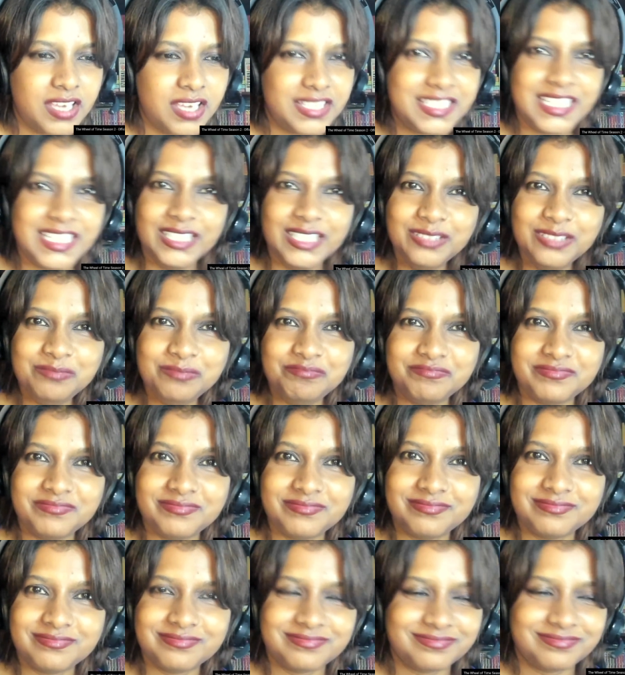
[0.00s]
So,
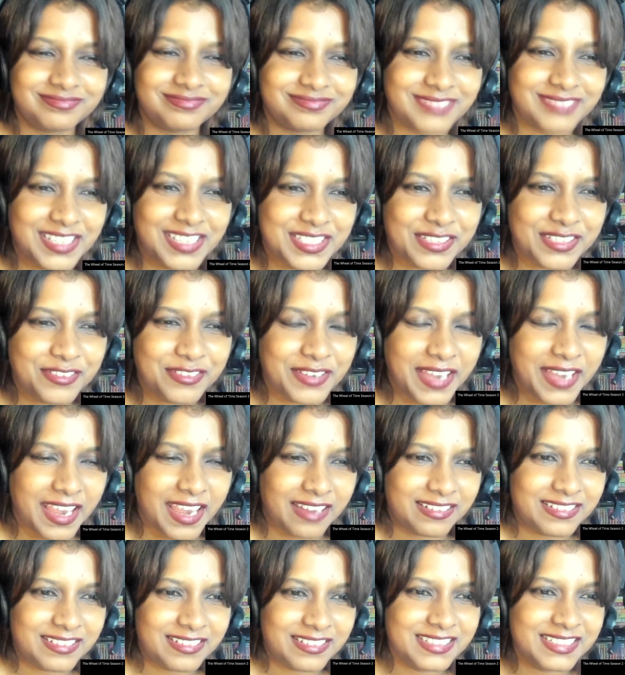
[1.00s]
let's go again.